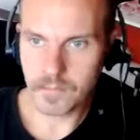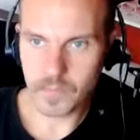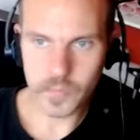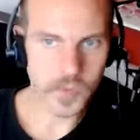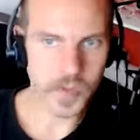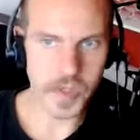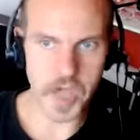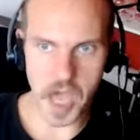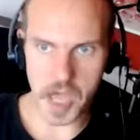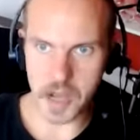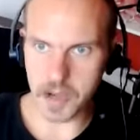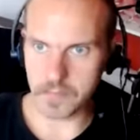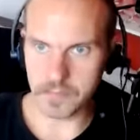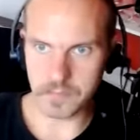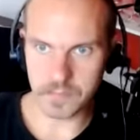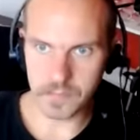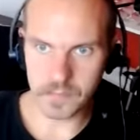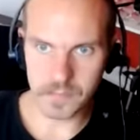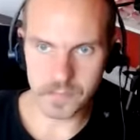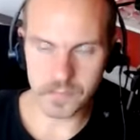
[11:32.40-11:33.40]

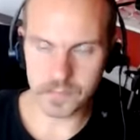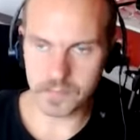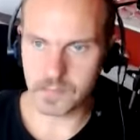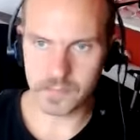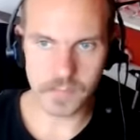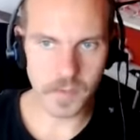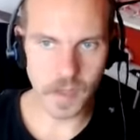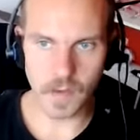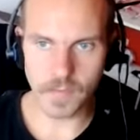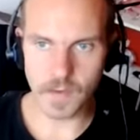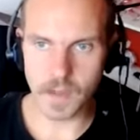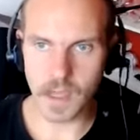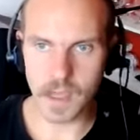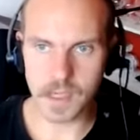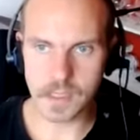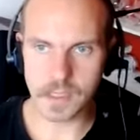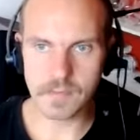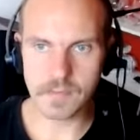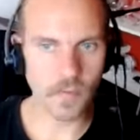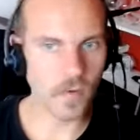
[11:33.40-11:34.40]
then you have a
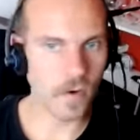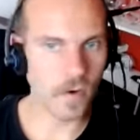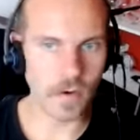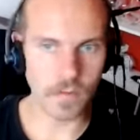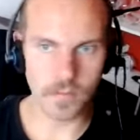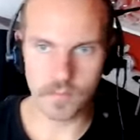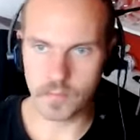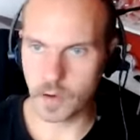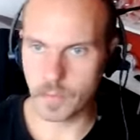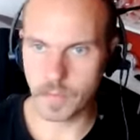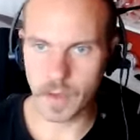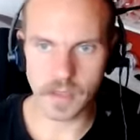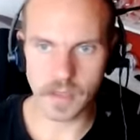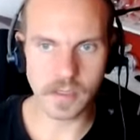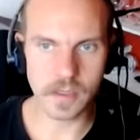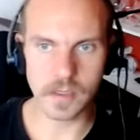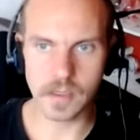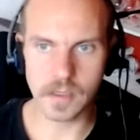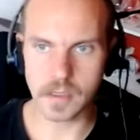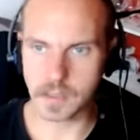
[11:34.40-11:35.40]
case for
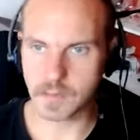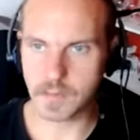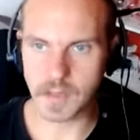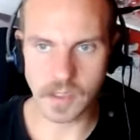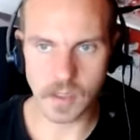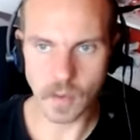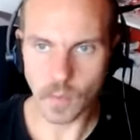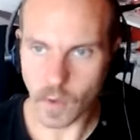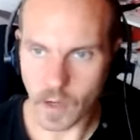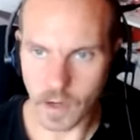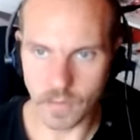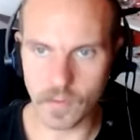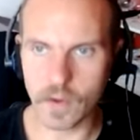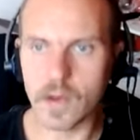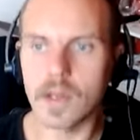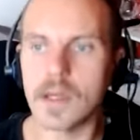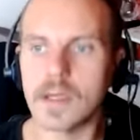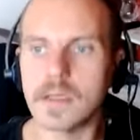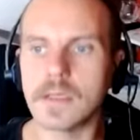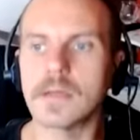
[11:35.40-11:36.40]
probation, dismissal, whatever
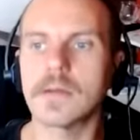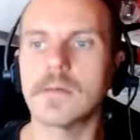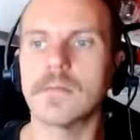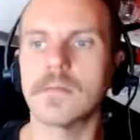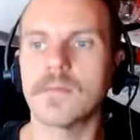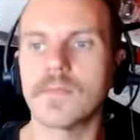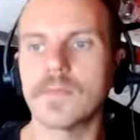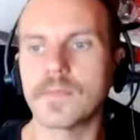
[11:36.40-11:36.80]
it is.